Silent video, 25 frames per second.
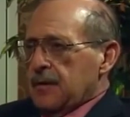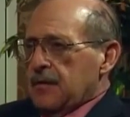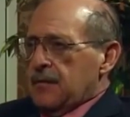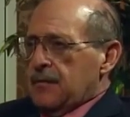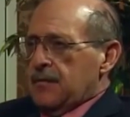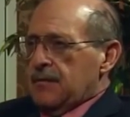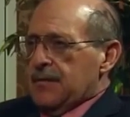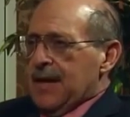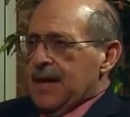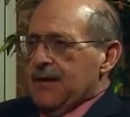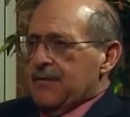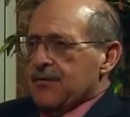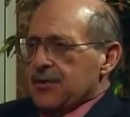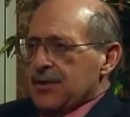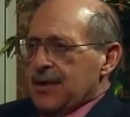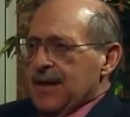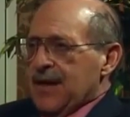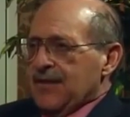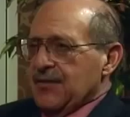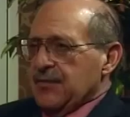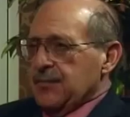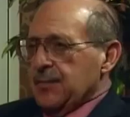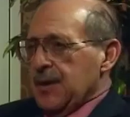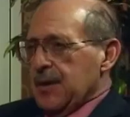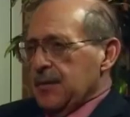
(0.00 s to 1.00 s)
the average
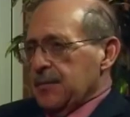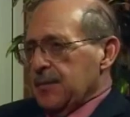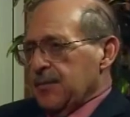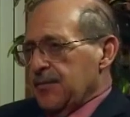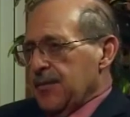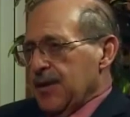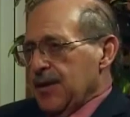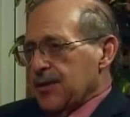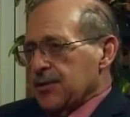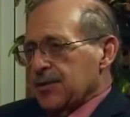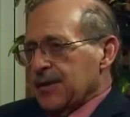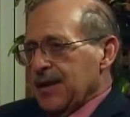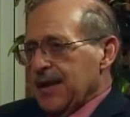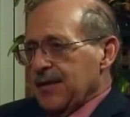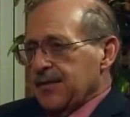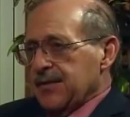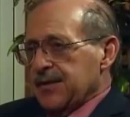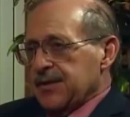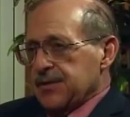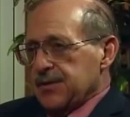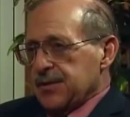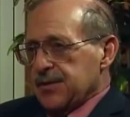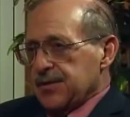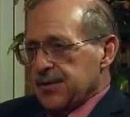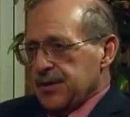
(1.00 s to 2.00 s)
lifespan of professional athletes
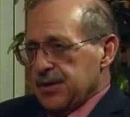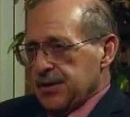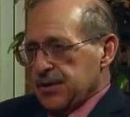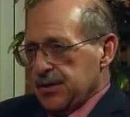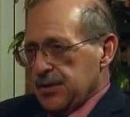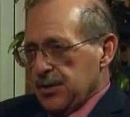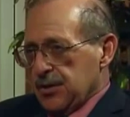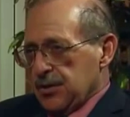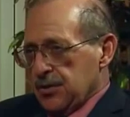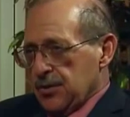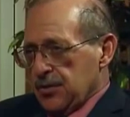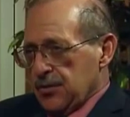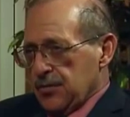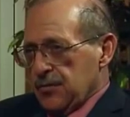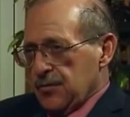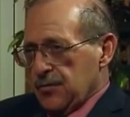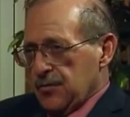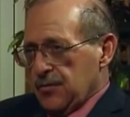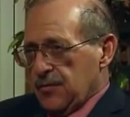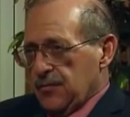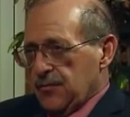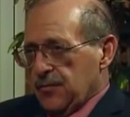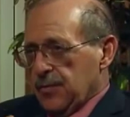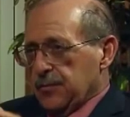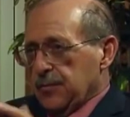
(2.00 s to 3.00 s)
is 62,
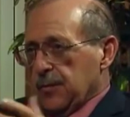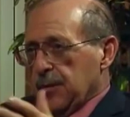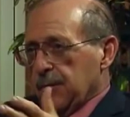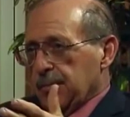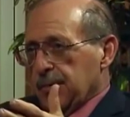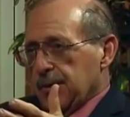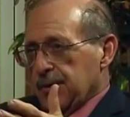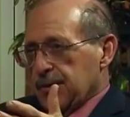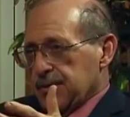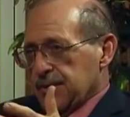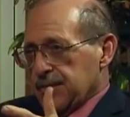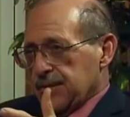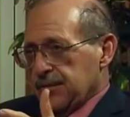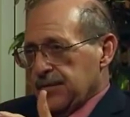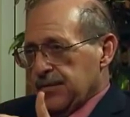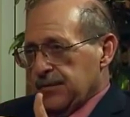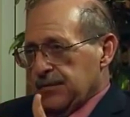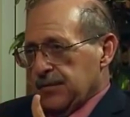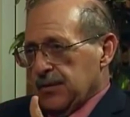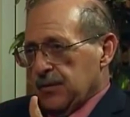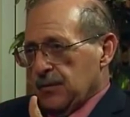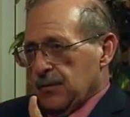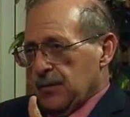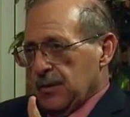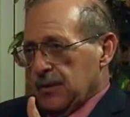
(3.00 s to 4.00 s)
football players is
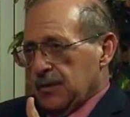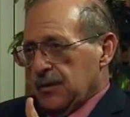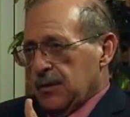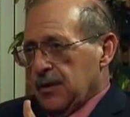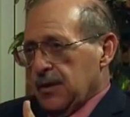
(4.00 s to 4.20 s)
51.